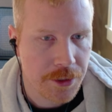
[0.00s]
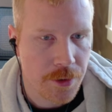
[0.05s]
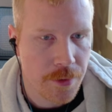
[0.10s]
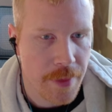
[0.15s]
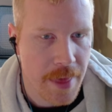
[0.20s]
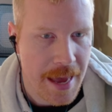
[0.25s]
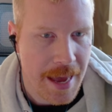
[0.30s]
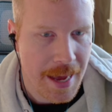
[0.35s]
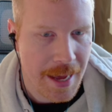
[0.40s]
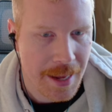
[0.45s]

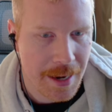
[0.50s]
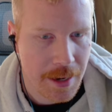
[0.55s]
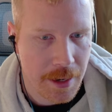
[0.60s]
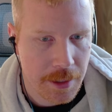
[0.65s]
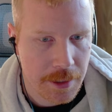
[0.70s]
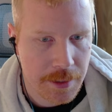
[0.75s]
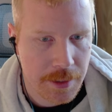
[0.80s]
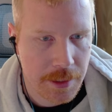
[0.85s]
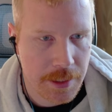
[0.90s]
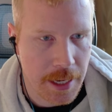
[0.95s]

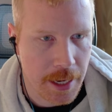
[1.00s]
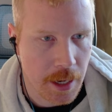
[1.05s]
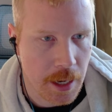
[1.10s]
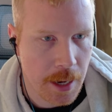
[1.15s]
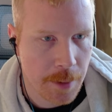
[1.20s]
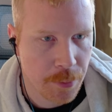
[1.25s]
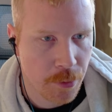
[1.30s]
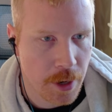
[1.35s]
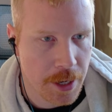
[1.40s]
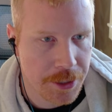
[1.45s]
that sync
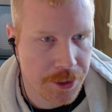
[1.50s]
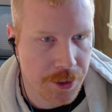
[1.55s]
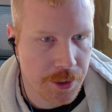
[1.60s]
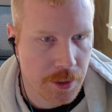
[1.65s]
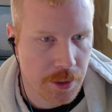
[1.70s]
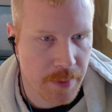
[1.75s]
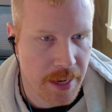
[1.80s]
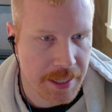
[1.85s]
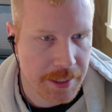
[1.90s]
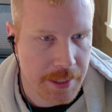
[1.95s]

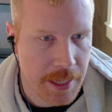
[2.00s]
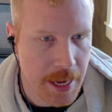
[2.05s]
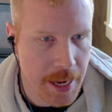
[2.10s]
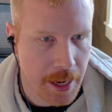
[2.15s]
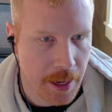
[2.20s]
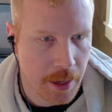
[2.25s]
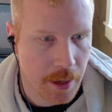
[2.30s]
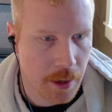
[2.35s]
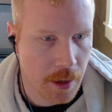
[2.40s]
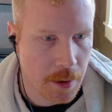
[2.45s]
operations may
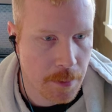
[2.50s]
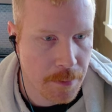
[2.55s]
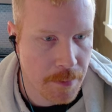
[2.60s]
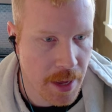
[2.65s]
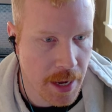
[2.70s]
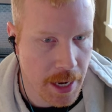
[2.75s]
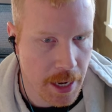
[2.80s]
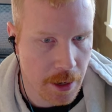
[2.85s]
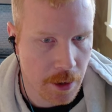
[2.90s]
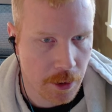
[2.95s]
take a
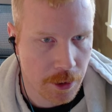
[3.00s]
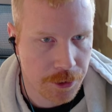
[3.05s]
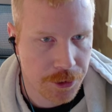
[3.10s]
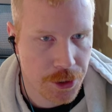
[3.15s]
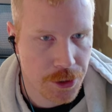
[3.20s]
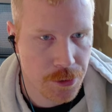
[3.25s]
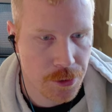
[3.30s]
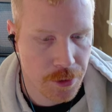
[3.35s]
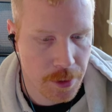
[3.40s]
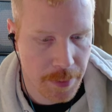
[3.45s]
minute or
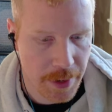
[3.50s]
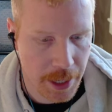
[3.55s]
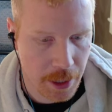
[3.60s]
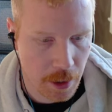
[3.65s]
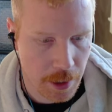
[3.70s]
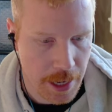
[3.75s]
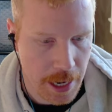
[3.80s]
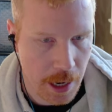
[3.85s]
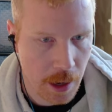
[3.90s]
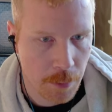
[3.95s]
two, depending
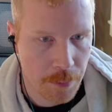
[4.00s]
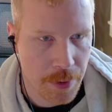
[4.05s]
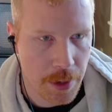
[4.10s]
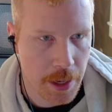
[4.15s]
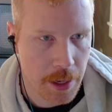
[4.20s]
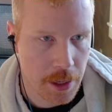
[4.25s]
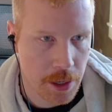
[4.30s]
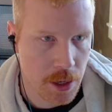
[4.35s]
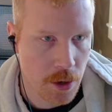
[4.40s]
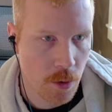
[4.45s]
on how
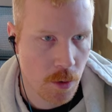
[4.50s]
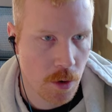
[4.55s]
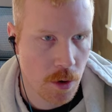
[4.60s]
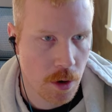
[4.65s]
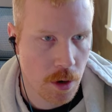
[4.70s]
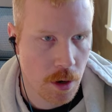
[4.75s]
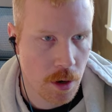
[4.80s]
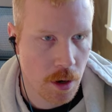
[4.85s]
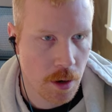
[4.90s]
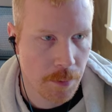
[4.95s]
big
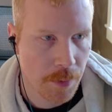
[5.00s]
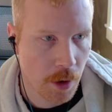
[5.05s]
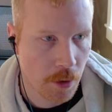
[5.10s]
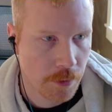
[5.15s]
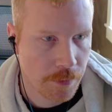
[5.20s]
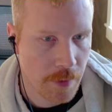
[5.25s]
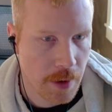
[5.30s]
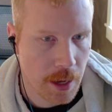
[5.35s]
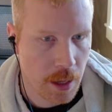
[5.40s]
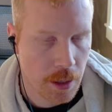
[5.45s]
your
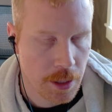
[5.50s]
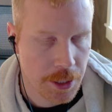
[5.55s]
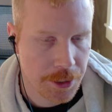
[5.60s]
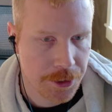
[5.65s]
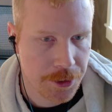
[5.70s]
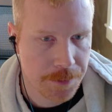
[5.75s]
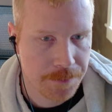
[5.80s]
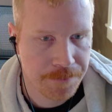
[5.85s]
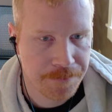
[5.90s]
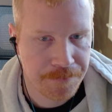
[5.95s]
bulk file
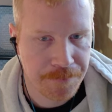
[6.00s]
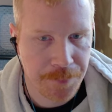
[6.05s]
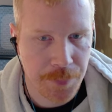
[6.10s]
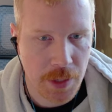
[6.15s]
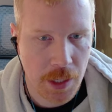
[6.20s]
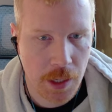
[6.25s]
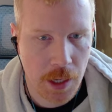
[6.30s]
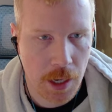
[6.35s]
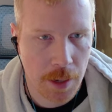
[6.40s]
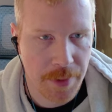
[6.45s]
is.
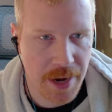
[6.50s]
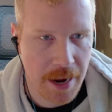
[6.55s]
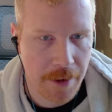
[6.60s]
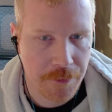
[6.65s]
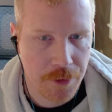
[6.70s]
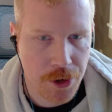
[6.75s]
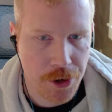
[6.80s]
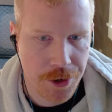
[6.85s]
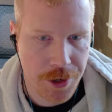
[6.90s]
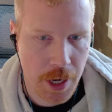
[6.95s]
But
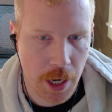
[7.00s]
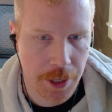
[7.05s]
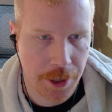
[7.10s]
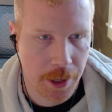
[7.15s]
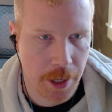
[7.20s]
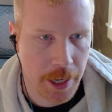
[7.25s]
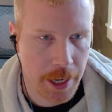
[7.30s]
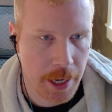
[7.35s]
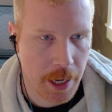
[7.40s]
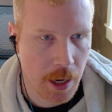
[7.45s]
after you're done, you're
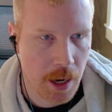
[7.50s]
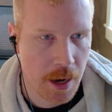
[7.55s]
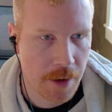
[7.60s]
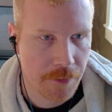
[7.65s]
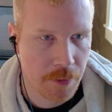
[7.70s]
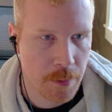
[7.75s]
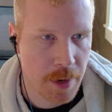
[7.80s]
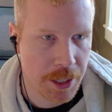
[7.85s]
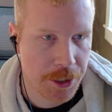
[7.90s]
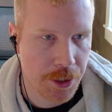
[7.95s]
going to get a
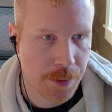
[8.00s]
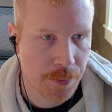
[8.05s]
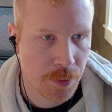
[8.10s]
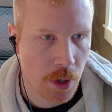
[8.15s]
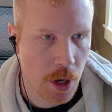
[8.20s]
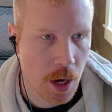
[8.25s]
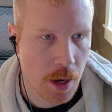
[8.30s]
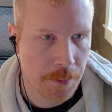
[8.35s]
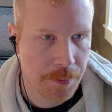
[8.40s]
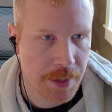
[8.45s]
confirmation
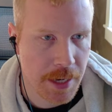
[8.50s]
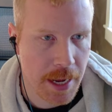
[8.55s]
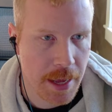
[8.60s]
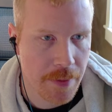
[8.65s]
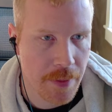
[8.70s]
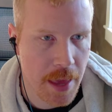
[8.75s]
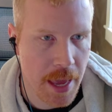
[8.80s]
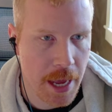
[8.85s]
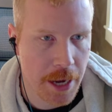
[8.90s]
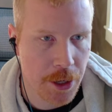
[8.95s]
prompt,
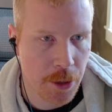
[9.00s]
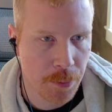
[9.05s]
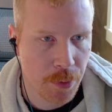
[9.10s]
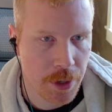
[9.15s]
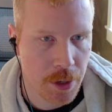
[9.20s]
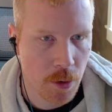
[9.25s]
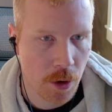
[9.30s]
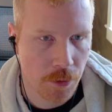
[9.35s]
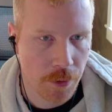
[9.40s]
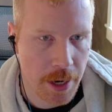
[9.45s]
and then you're
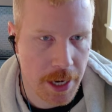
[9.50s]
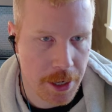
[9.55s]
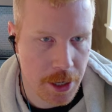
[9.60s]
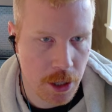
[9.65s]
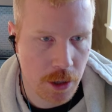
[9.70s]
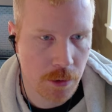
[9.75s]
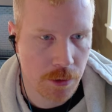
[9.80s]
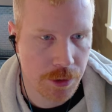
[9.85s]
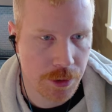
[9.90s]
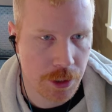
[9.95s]
pretty well ready to
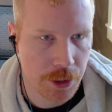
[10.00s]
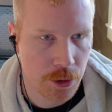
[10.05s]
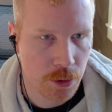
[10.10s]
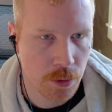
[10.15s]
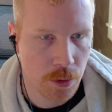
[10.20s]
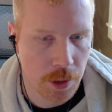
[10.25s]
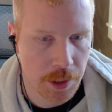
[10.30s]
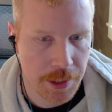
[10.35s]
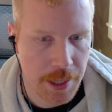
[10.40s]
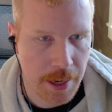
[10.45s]
use the
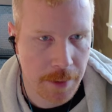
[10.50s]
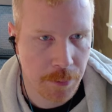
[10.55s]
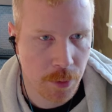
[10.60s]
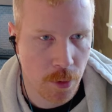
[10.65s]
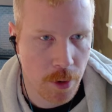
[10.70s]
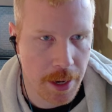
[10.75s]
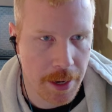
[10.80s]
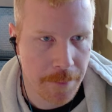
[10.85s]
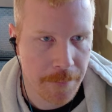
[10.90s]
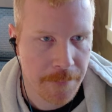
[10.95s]
tool at that point.